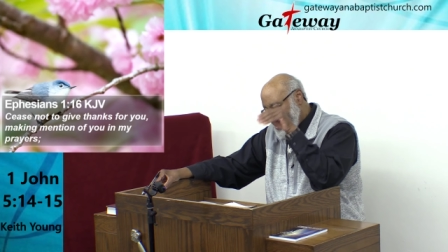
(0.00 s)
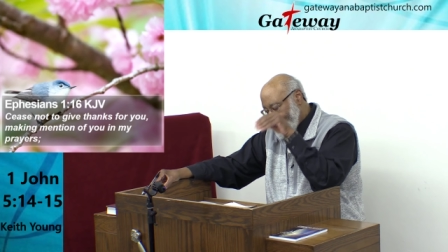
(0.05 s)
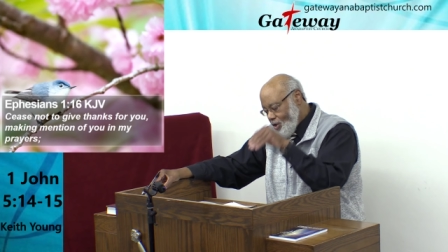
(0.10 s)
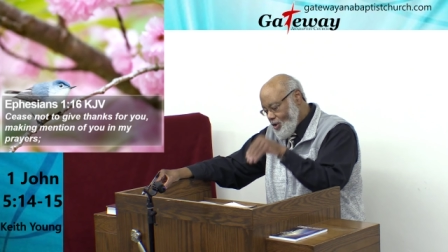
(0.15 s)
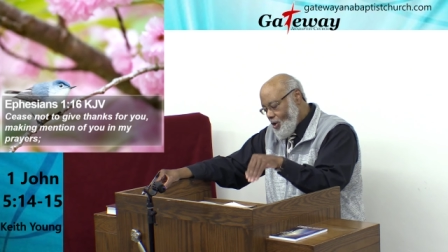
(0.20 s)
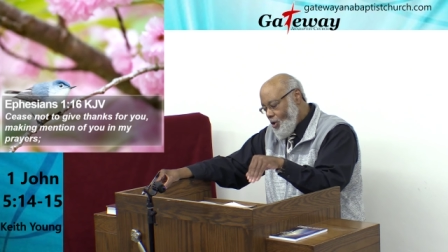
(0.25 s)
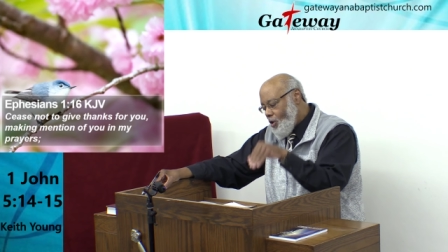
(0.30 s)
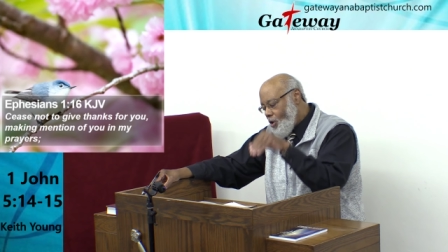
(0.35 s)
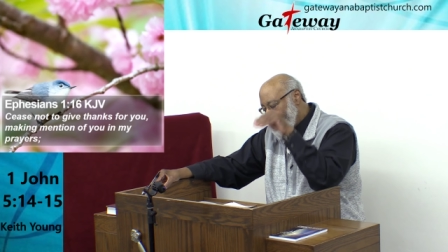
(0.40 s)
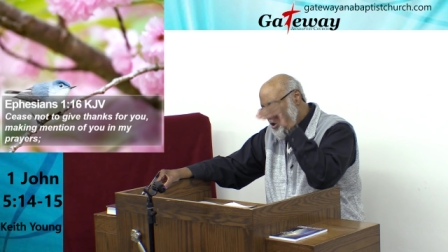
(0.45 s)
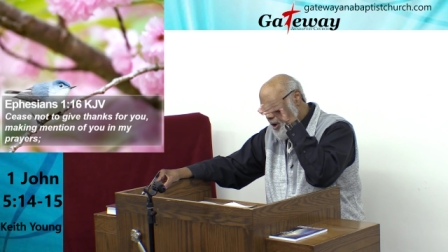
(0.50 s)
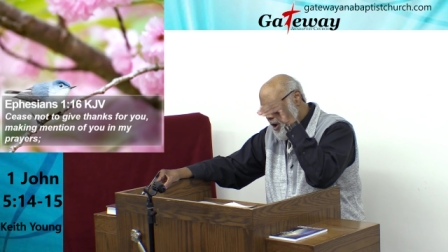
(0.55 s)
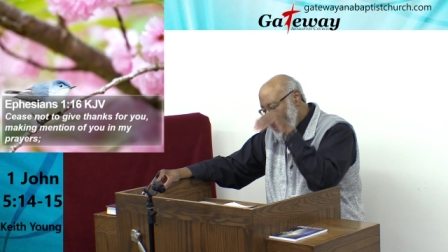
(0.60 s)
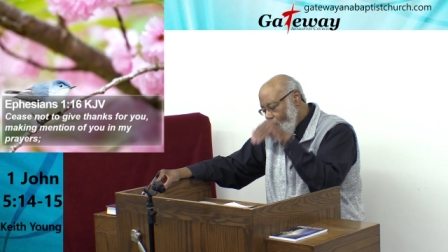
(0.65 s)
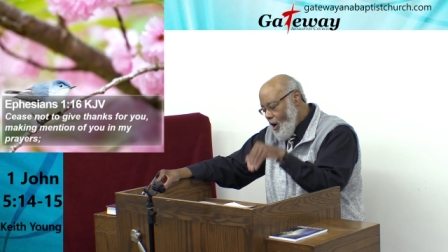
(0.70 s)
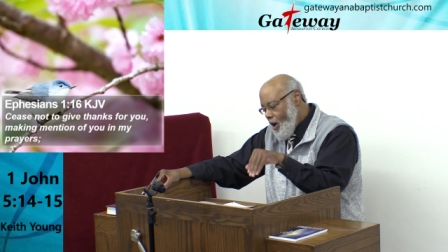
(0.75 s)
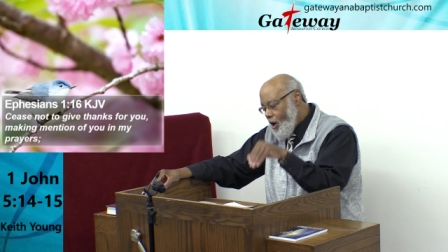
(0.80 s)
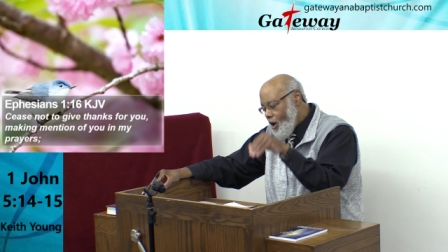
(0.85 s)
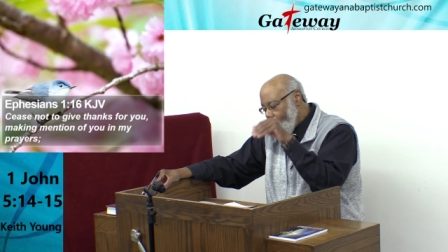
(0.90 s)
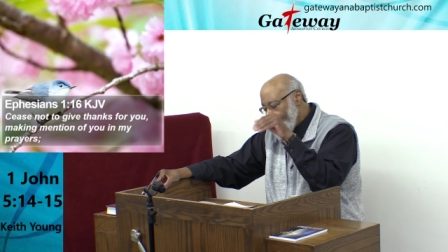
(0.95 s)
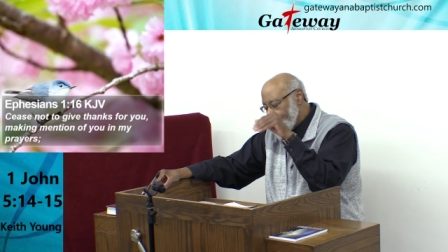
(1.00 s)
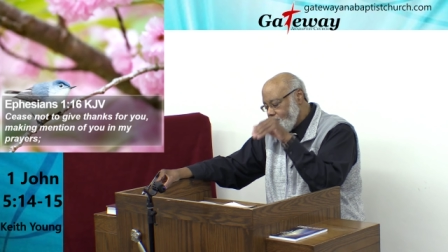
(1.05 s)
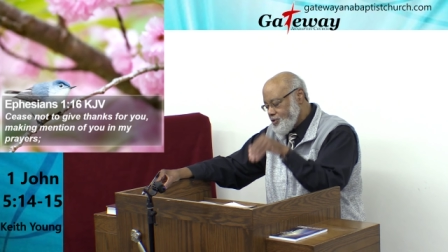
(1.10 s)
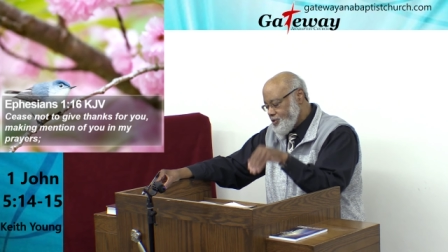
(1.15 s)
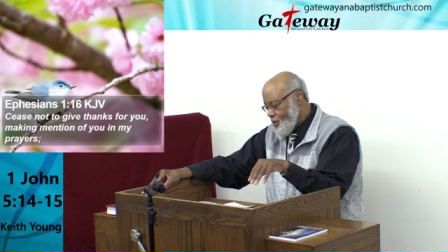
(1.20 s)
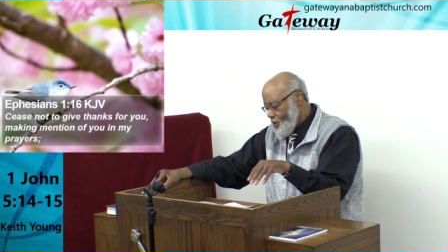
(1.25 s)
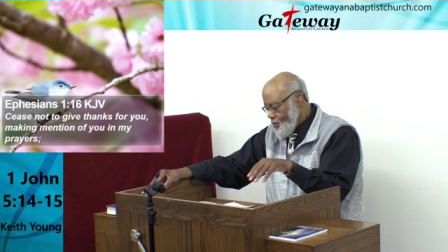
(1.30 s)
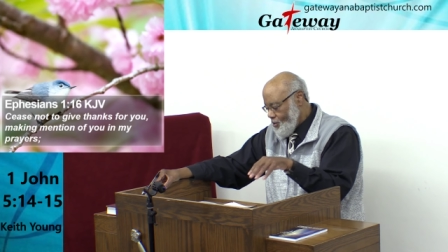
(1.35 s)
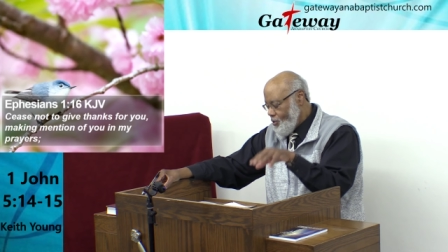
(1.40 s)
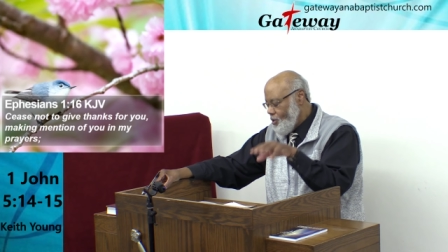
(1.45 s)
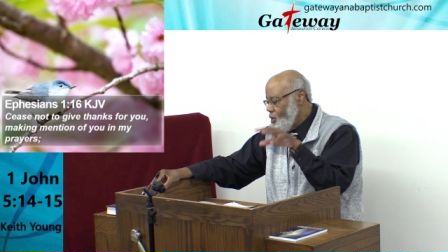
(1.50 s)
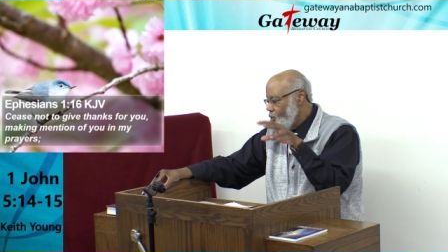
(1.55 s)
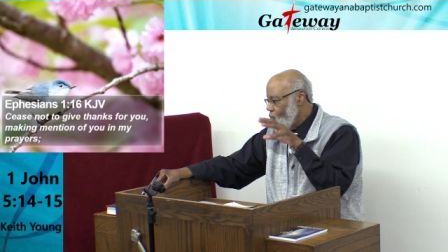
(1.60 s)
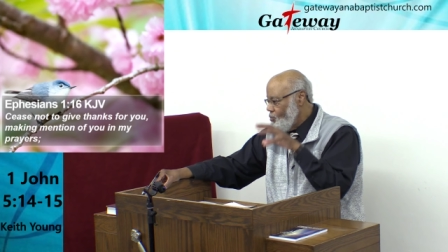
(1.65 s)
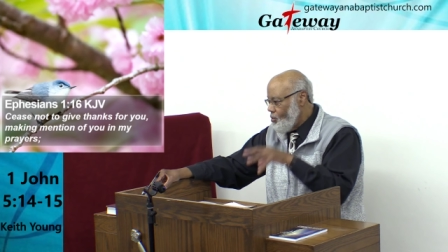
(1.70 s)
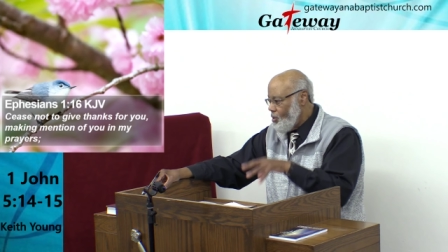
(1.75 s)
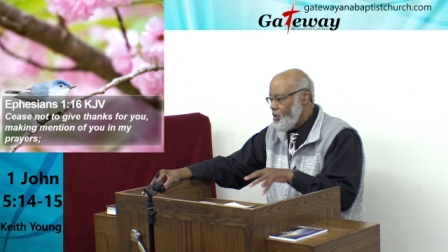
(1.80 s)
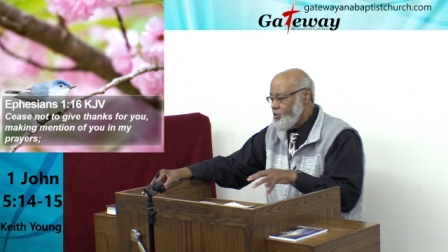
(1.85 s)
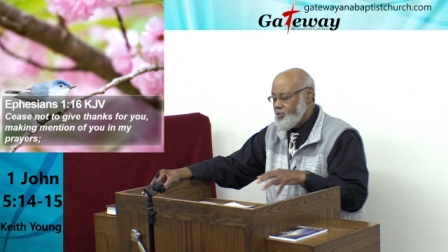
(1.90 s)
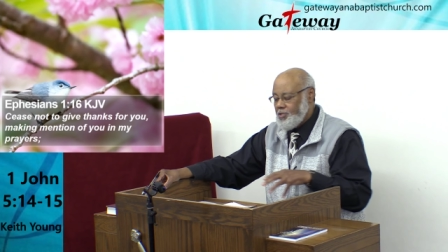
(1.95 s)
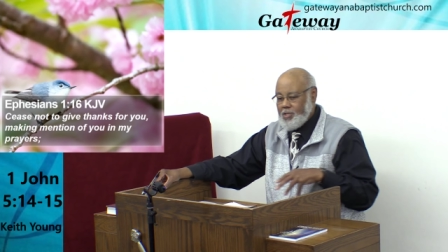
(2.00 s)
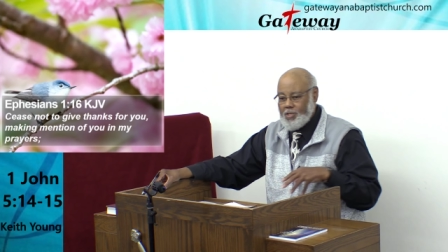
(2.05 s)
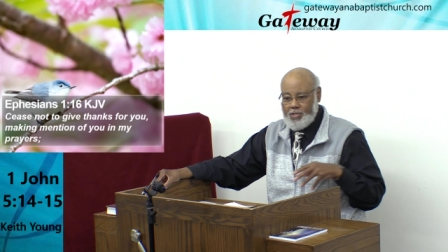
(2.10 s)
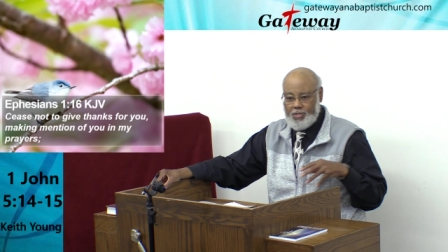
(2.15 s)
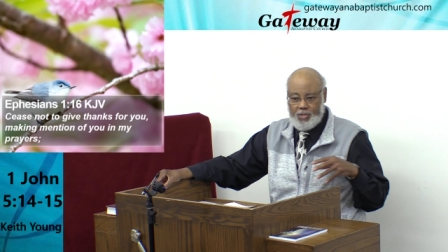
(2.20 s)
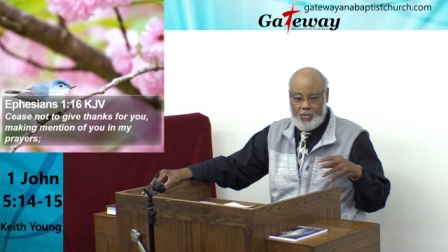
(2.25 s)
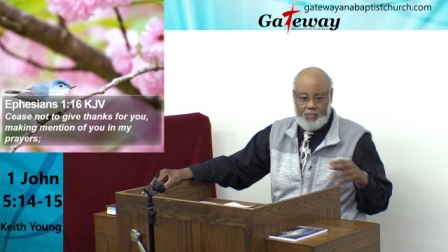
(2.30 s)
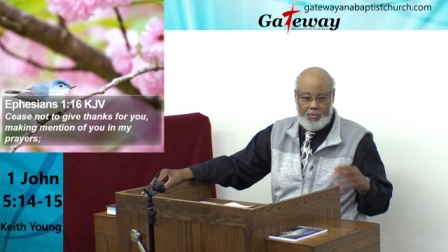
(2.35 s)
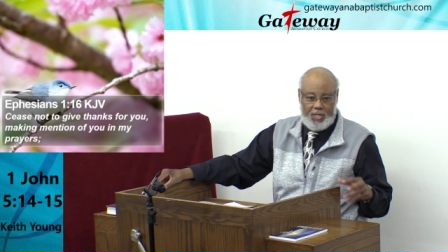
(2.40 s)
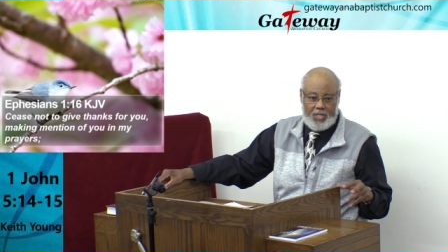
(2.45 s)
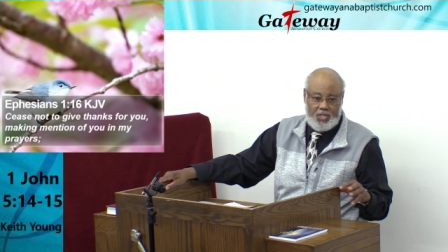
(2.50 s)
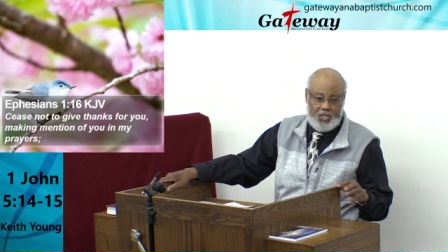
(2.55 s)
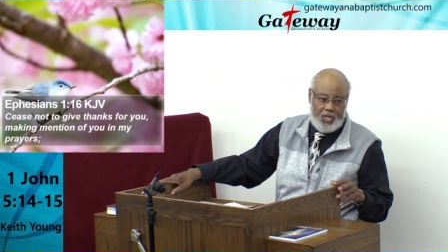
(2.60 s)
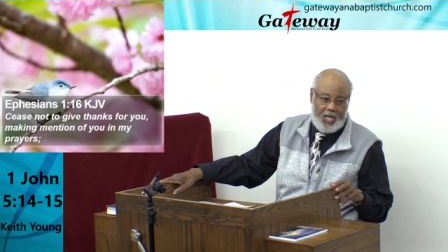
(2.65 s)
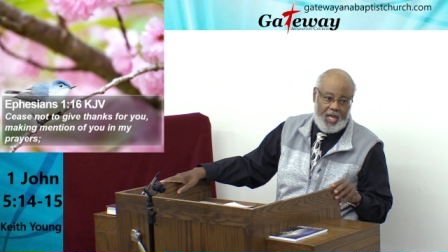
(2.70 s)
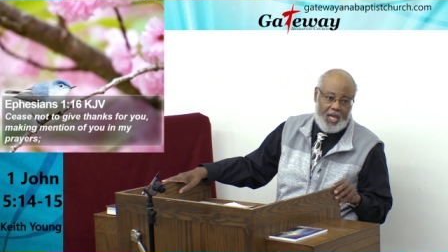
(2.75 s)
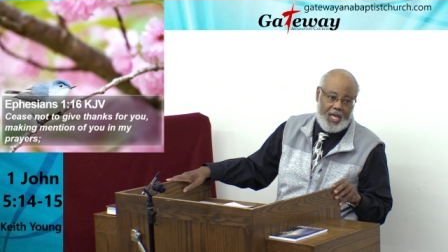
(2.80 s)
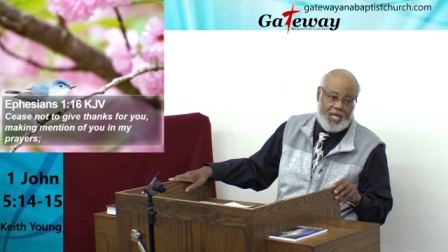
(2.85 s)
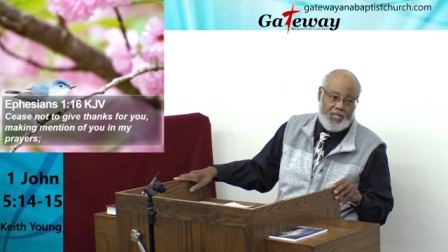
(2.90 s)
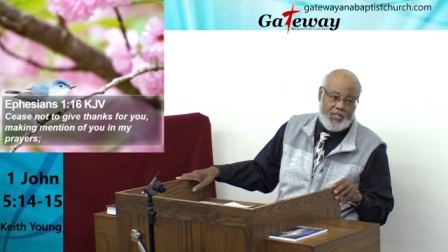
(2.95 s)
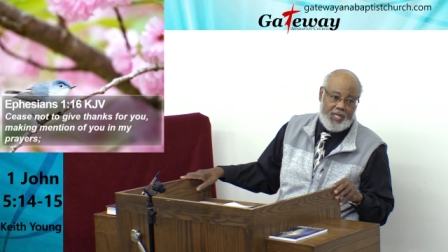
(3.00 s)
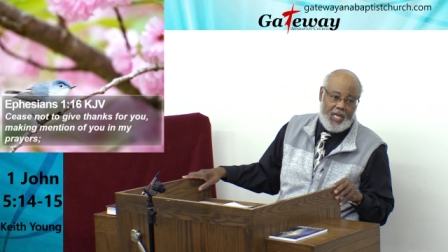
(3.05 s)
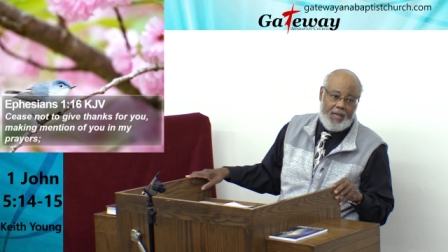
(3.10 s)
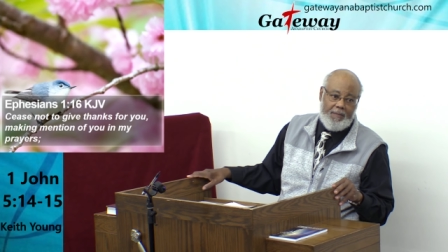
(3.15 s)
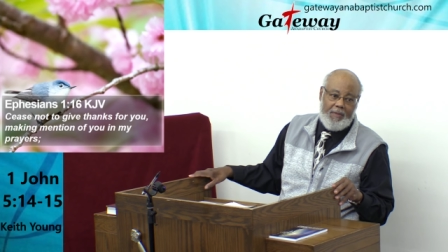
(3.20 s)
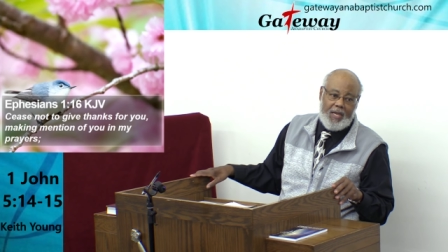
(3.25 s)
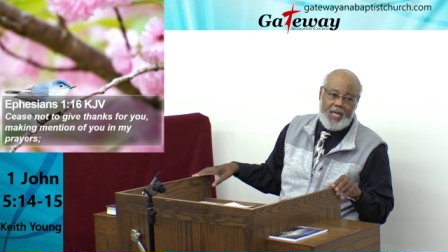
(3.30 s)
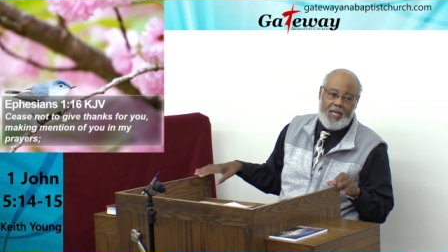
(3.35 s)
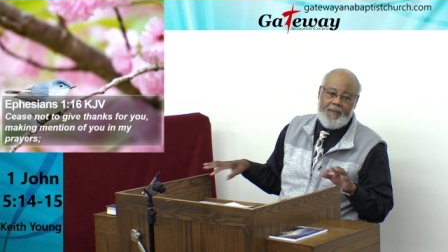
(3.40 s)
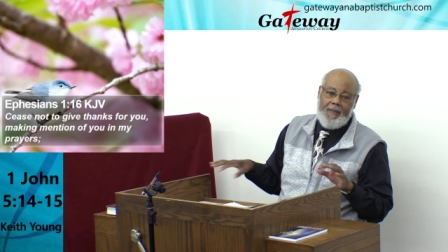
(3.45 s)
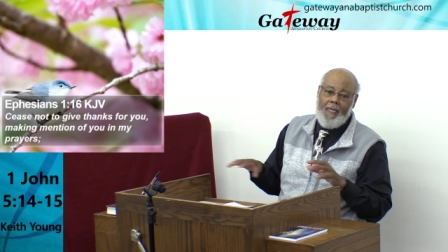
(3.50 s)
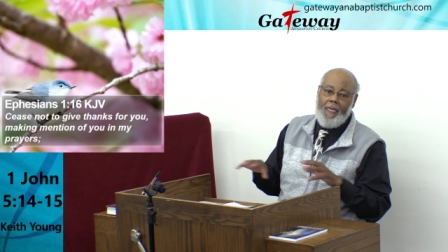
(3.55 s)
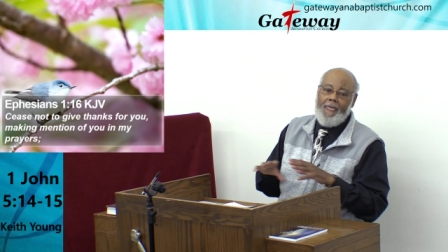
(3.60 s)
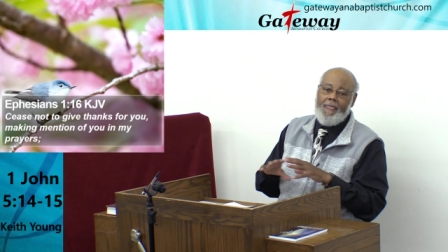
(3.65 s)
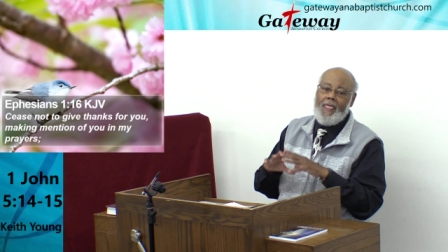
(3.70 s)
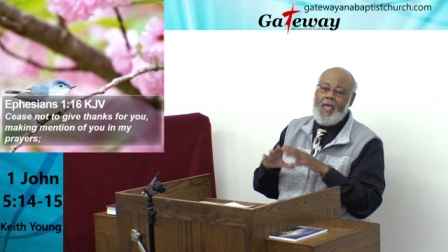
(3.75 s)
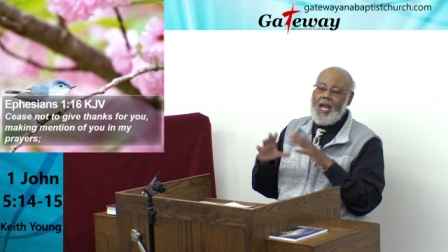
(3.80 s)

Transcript: the Lord also wants yes. us to be changed. Amen? Amen?